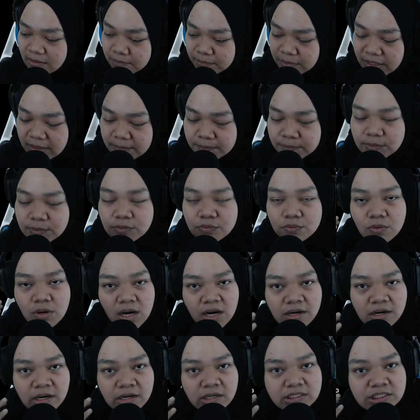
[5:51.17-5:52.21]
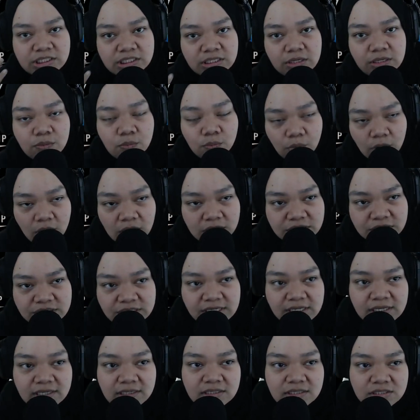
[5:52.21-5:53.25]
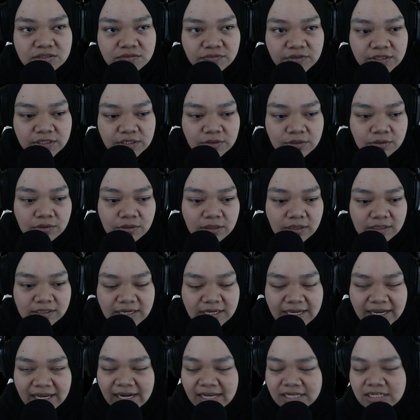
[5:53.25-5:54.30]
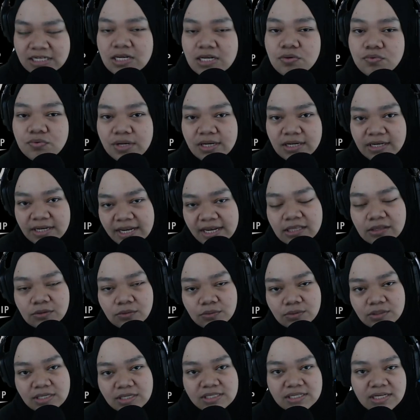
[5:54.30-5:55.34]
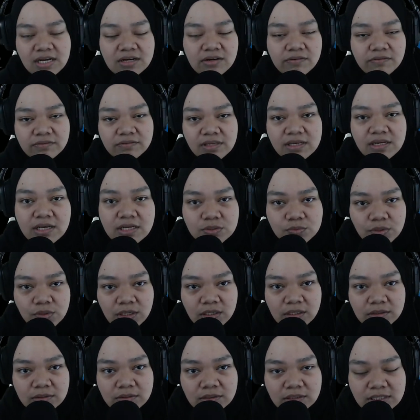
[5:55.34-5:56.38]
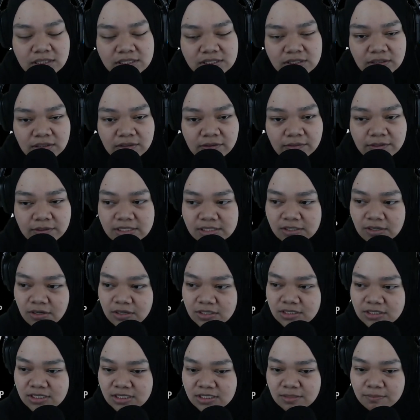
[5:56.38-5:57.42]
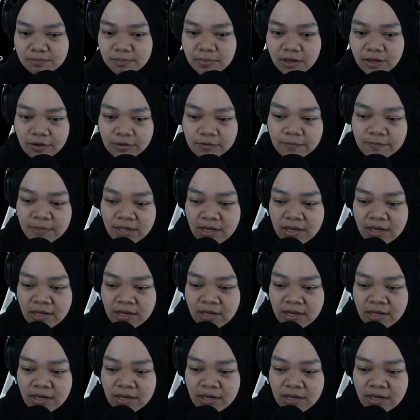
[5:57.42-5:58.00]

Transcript: people who are actually watching this video they can actually relate to this kind of thing as well it's not it's not just about